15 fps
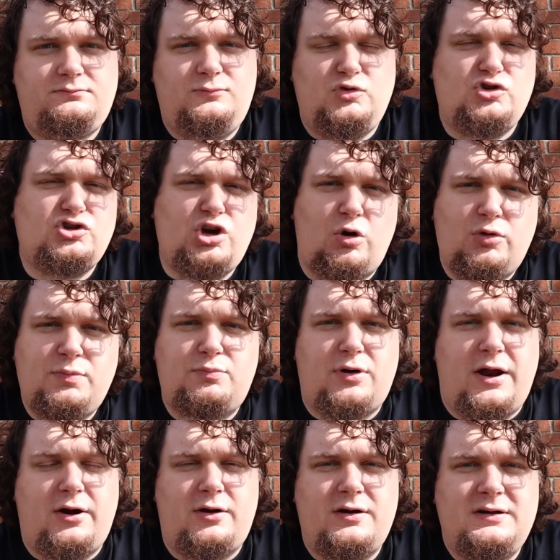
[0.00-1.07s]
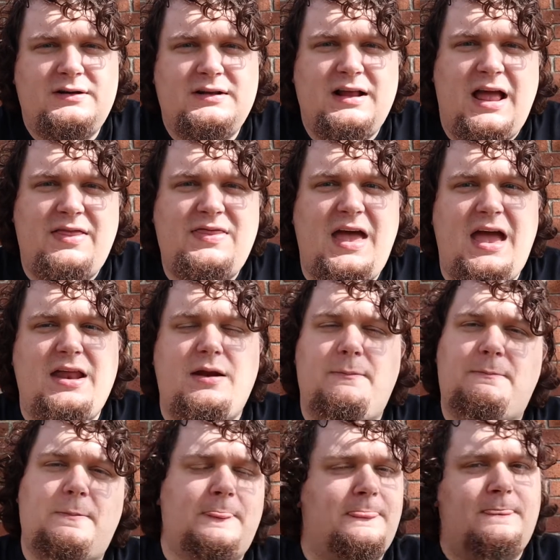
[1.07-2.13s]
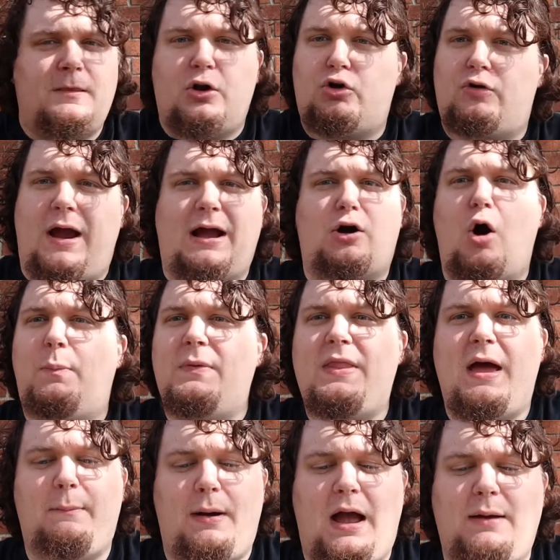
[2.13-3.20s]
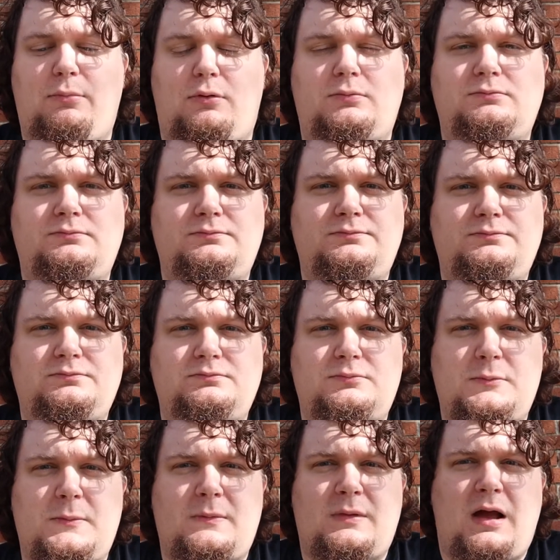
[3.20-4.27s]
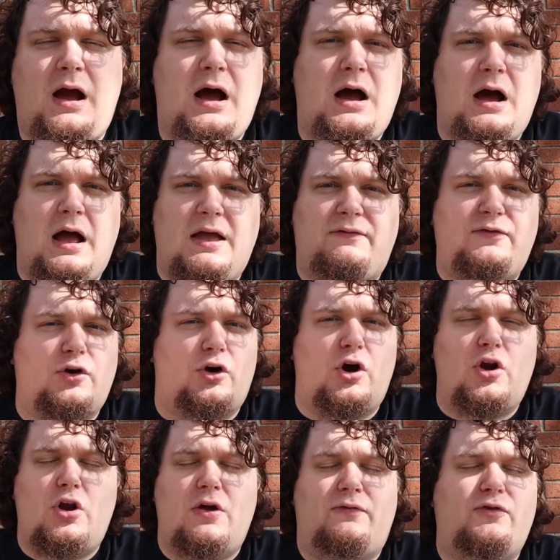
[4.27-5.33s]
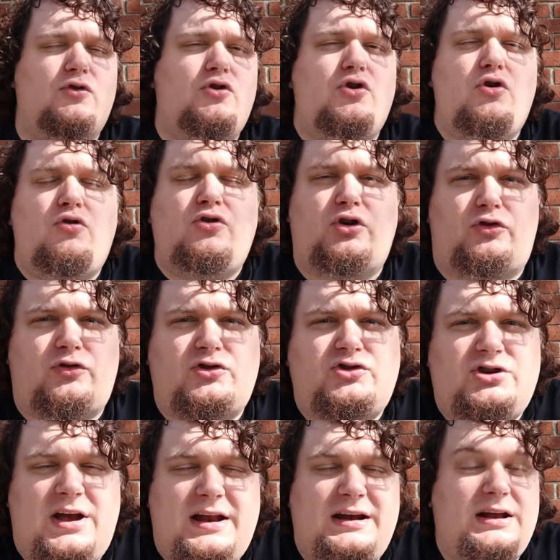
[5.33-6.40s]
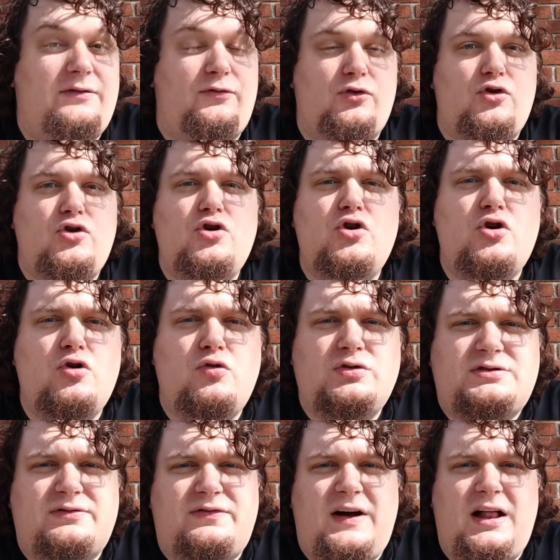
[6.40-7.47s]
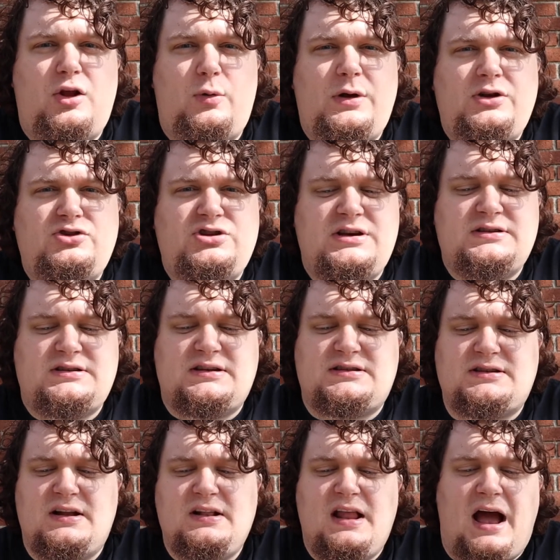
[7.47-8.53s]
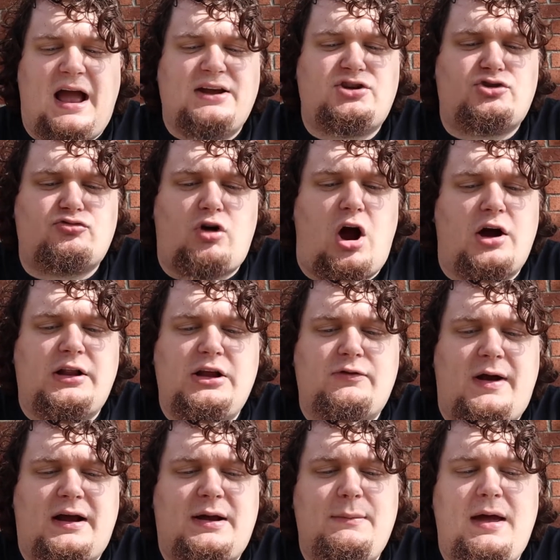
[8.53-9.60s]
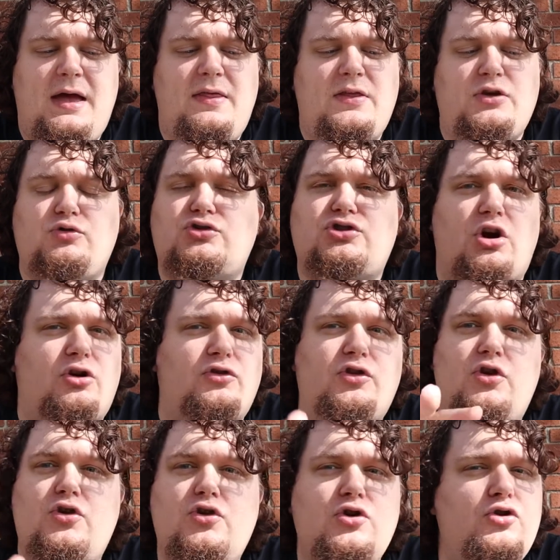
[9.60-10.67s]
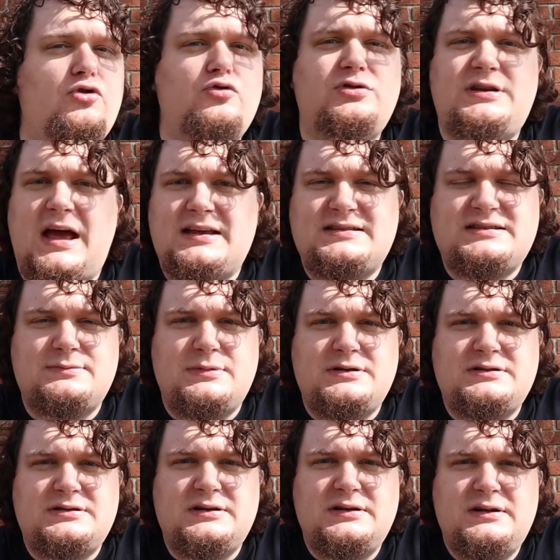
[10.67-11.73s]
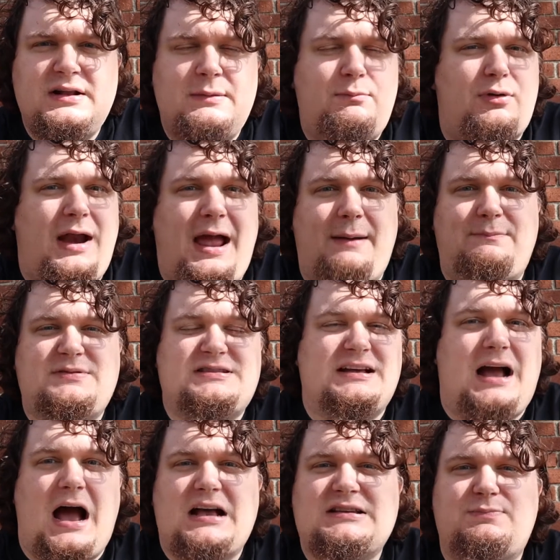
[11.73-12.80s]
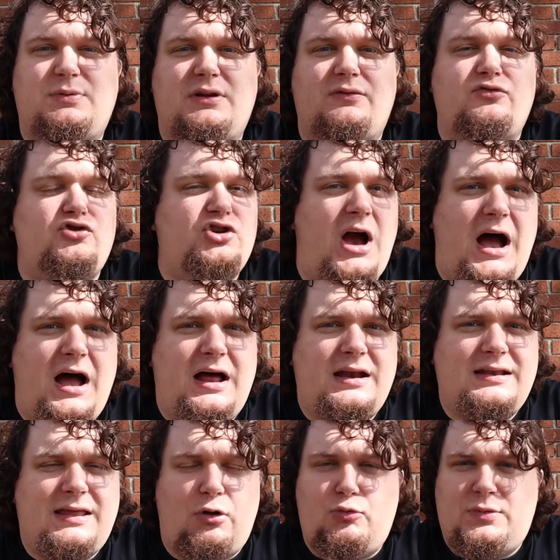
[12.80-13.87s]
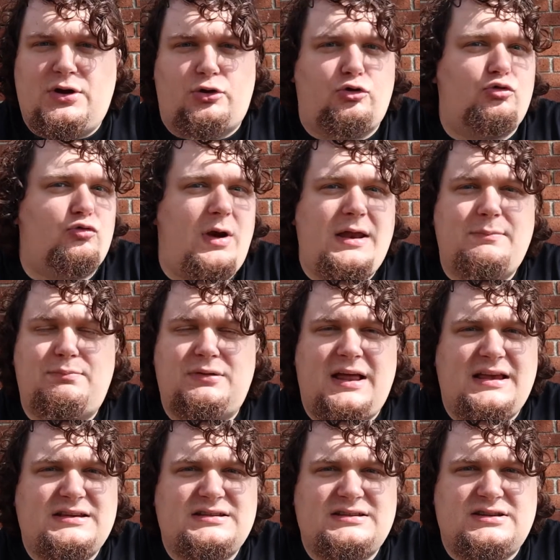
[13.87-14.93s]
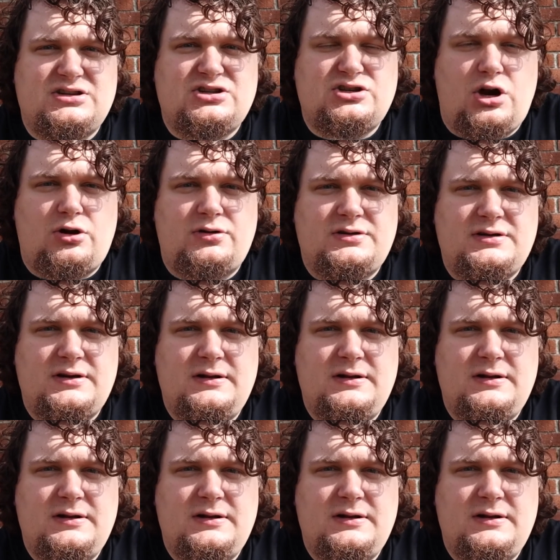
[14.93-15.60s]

So start with prayer, and then crack open that Bible. If you're new to Christianity, if you're new to following Jesus, I strongly recommend that you start in the New Testament. Perhaps the Gospel of John, that would be a great place to start.